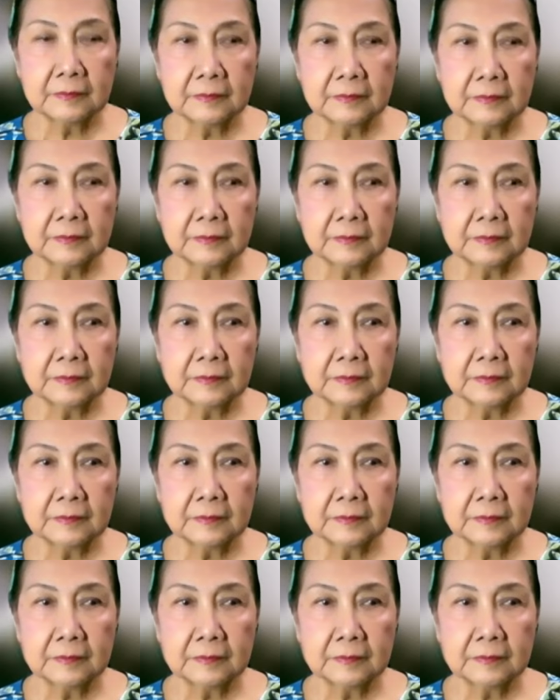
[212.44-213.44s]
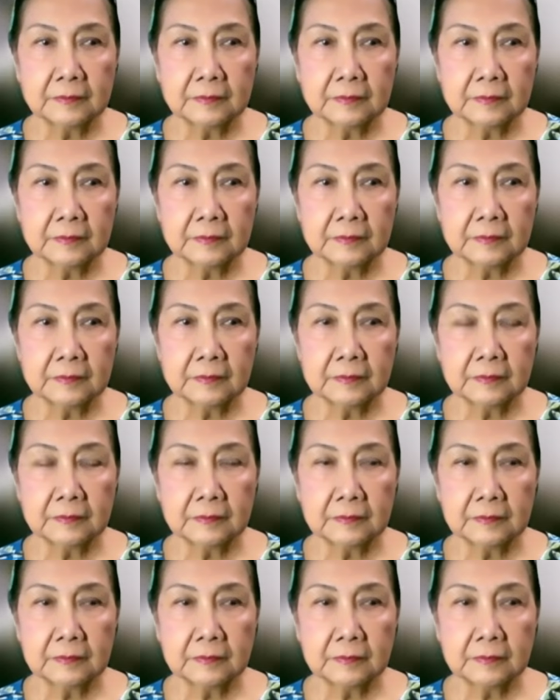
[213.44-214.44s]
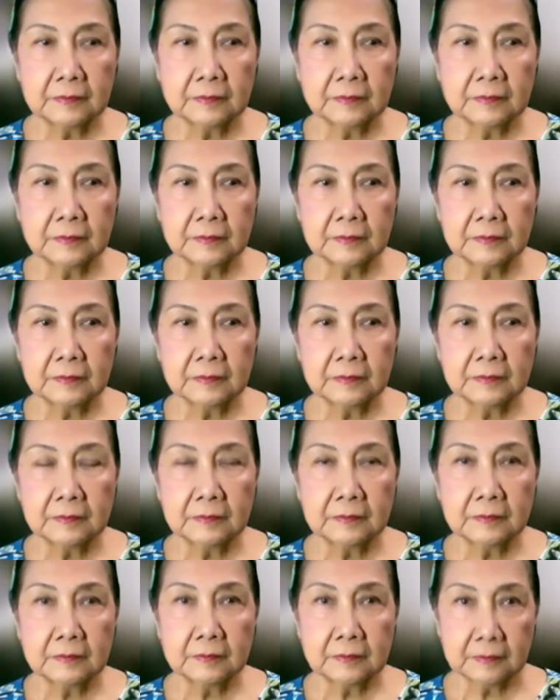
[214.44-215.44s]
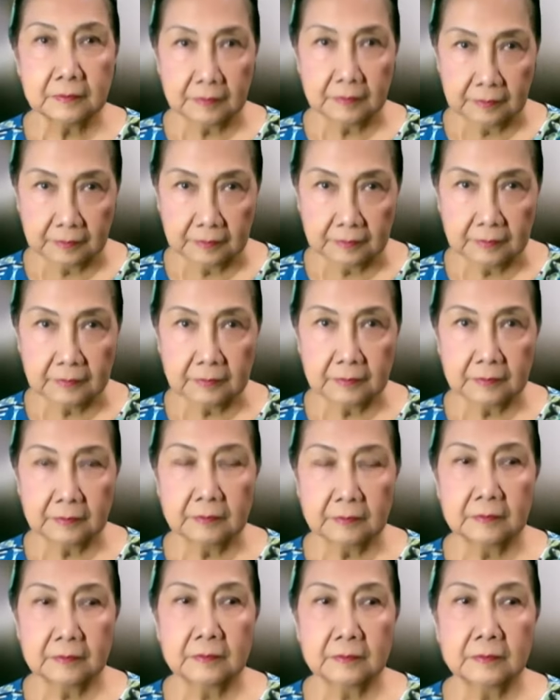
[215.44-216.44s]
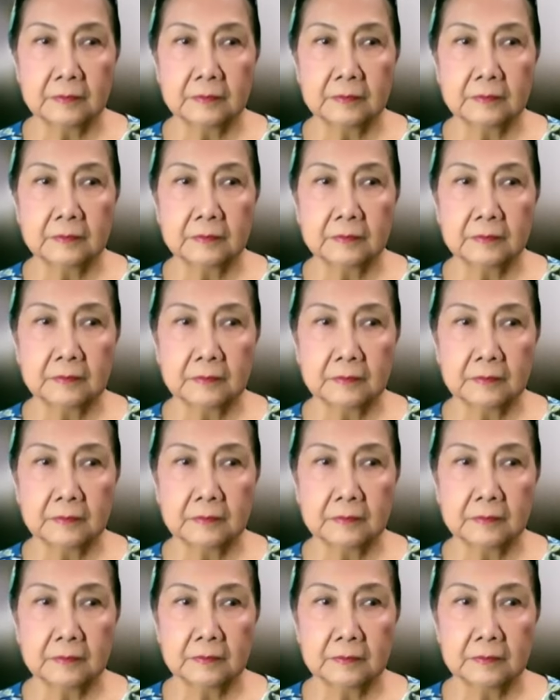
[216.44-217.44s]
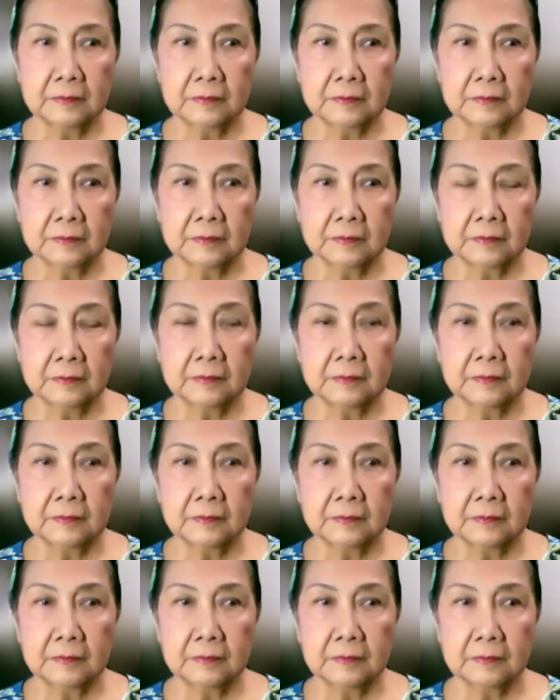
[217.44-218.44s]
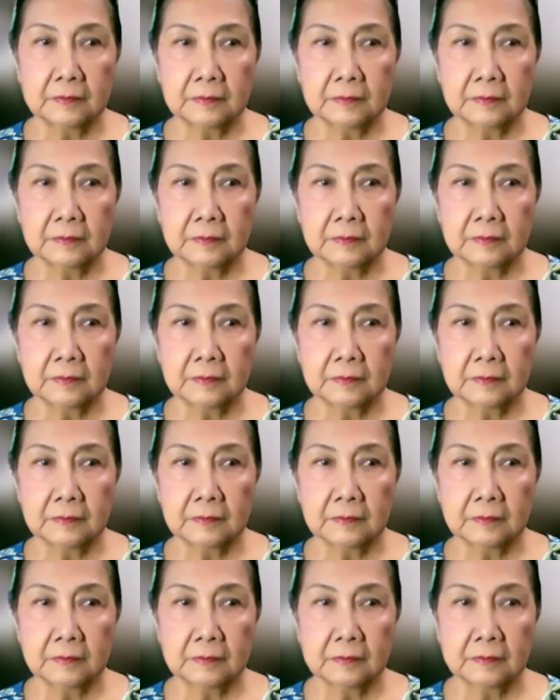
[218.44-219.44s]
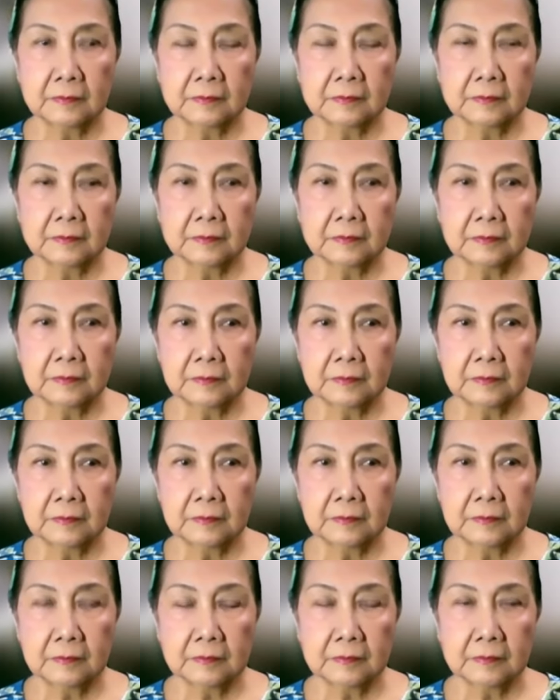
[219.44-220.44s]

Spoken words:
No words are spoken by the person on screen.